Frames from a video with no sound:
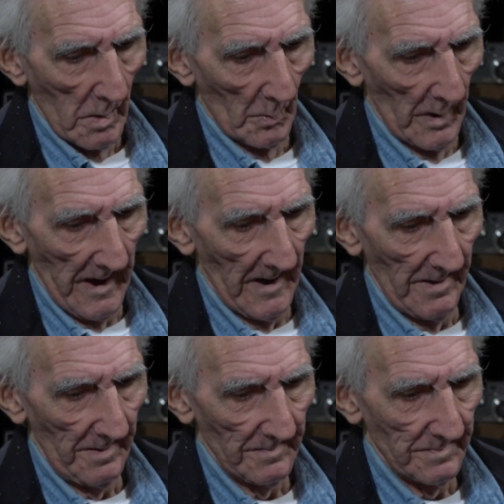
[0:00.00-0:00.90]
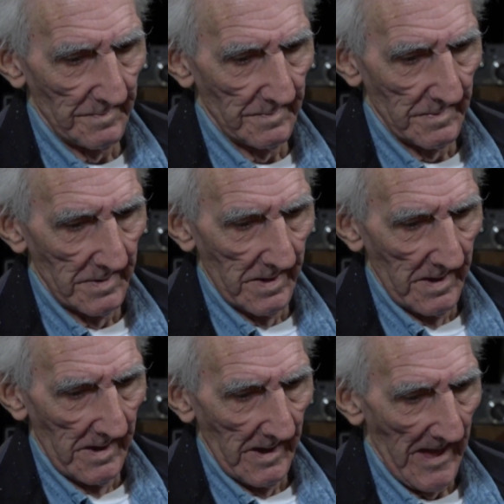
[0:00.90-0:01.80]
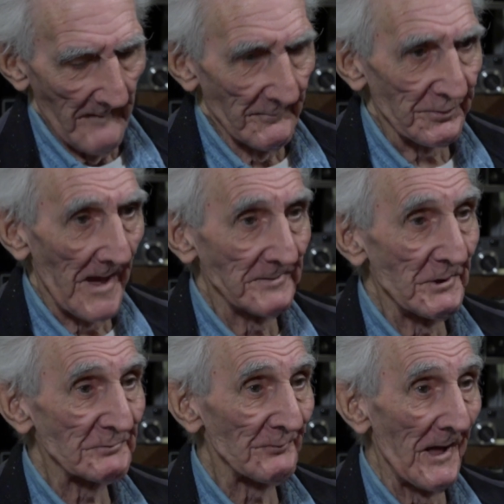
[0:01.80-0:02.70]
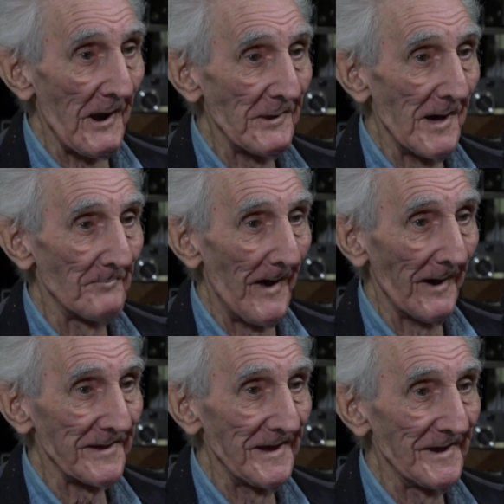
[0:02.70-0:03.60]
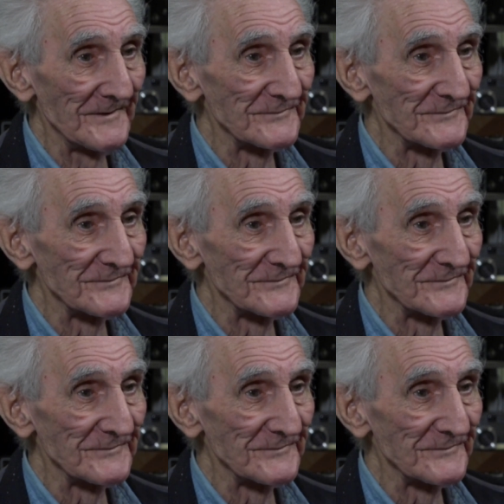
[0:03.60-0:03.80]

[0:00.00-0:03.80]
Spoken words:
Well, everything just flared up, I guess.